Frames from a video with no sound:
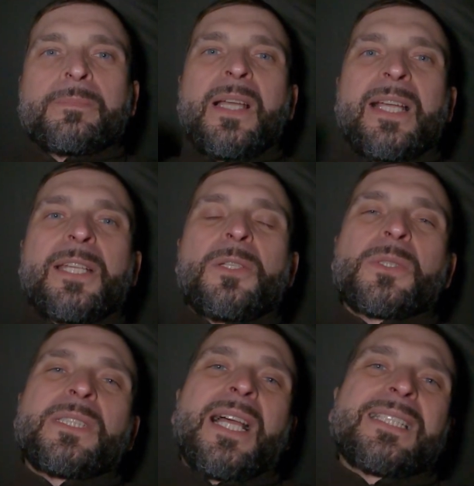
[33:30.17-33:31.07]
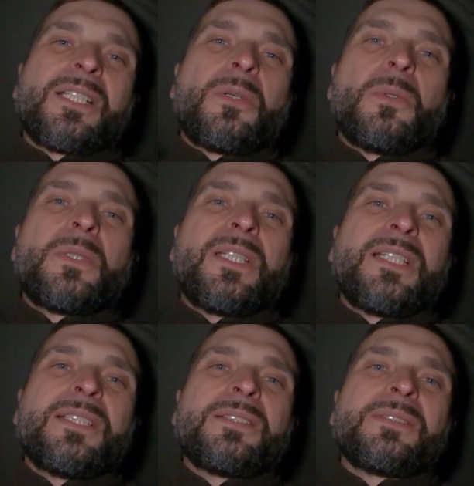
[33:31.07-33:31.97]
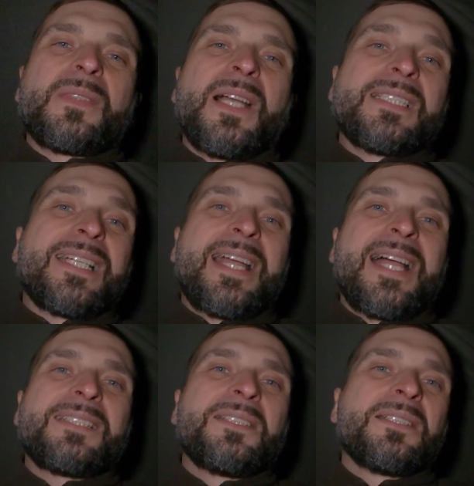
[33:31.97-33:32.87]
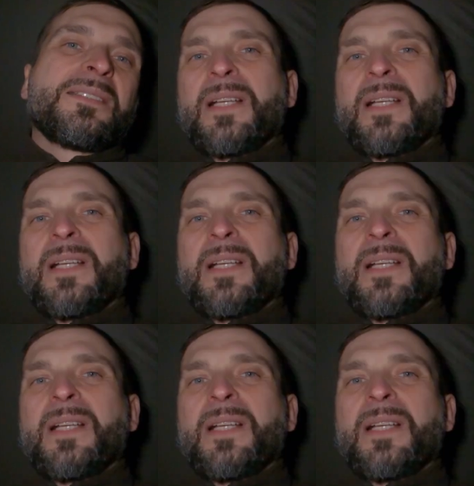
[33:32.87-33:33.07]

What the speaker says: I can use it as a hoodie, as a hat,